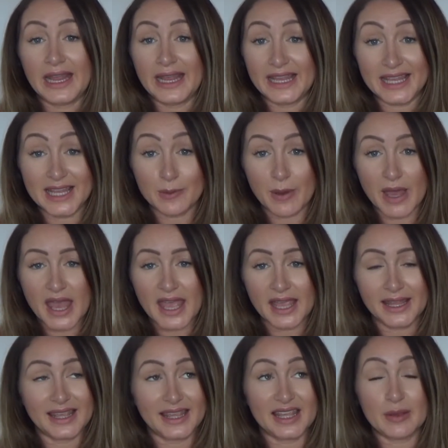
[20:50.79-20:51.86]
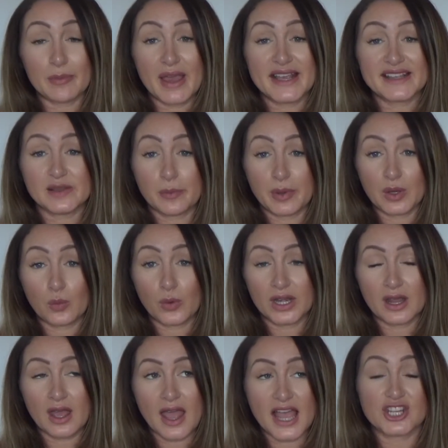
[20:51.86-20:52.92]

eBay. eBay is a big winner.